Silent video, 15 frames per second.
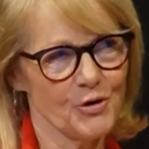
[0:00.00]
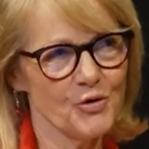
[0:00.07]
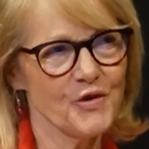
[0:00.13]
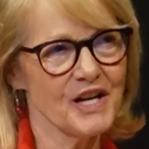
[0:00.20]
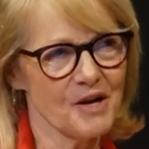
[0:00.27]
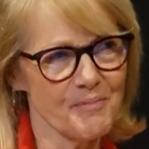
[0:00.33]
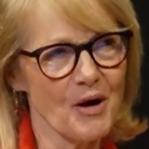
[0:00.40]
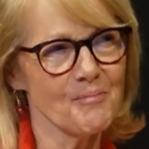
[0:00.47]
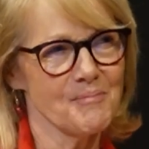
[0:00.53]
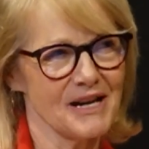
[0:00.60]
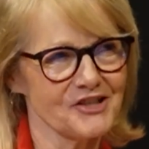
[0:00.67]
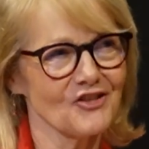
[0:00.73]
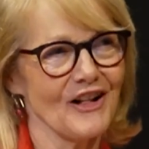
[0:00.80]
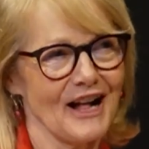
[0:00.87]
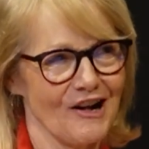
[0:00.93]
You think about
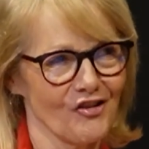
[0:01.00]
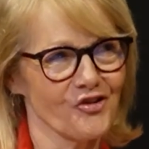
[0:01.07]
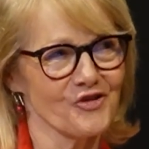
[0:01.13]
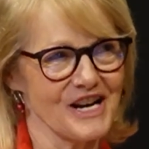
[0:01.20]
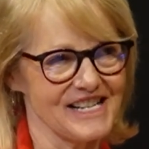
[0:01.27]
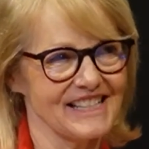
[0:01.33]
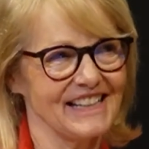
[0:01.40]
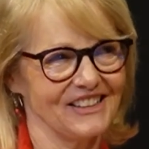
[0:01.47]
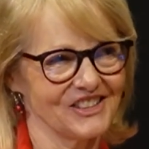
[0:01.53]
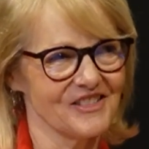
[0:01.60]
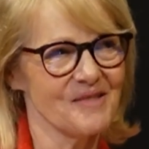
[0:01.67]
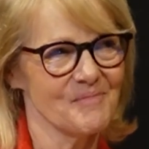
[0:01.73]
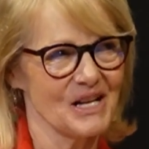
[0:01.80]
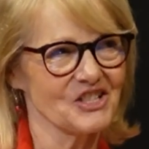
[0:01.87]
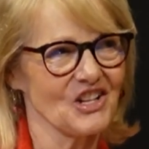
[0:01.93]
mental health right now,
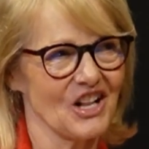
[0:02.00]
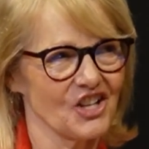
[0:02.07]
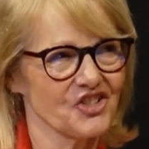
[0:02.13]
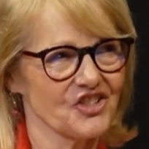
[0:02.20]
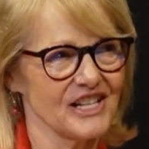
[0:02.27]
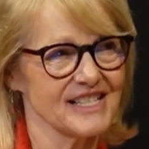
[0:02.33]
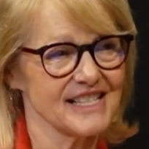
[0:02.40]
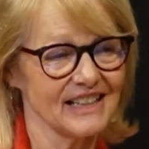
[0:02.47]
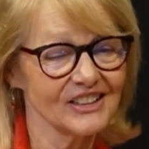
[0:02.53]
in mental health crisis.